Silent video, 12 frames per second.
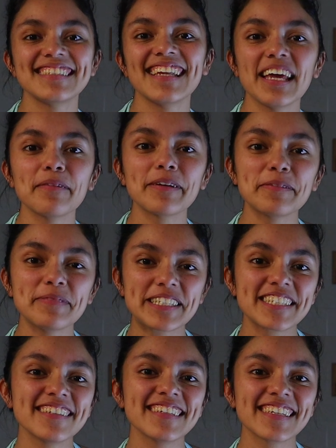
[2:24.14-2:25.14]
today I'm going to be
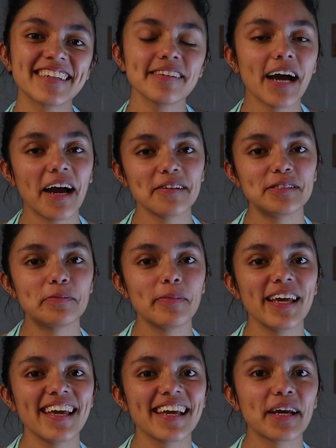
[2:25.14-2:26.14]
showing you how to
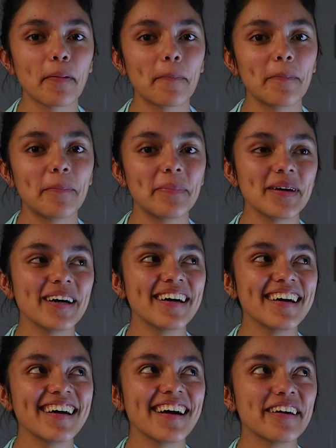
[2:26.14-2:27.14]
make
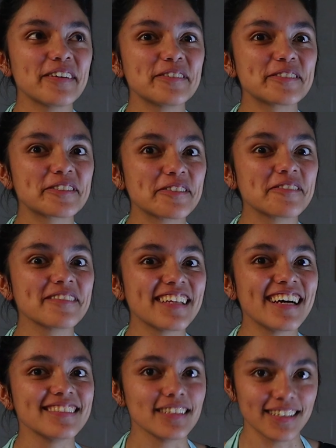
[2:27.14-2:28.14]
pain au
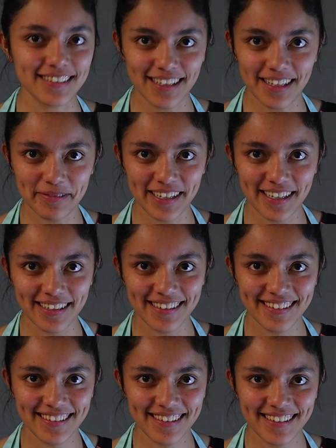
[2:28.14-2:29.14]
chocolat. Did I say that right?
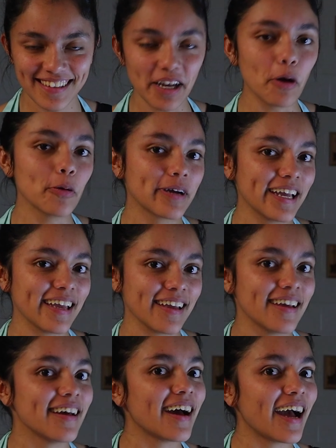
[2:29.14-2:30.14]
Okay,
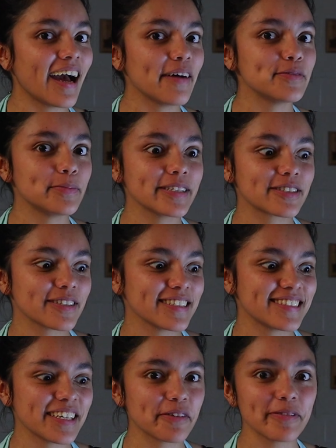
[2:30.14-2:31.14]
I have to make sure I
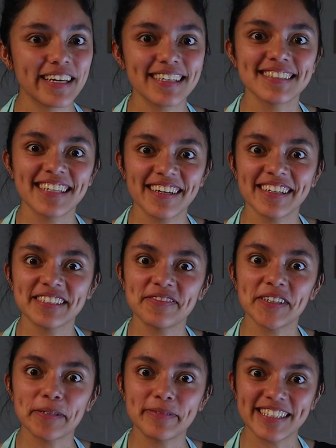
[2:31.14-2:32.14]
say it right because Garrett gets
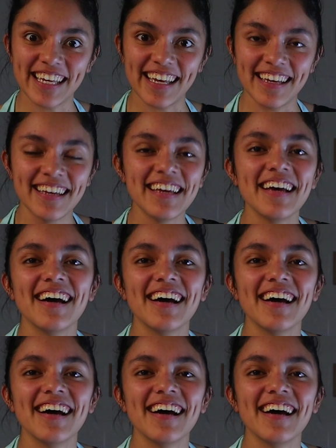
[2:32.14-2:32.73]
very upset.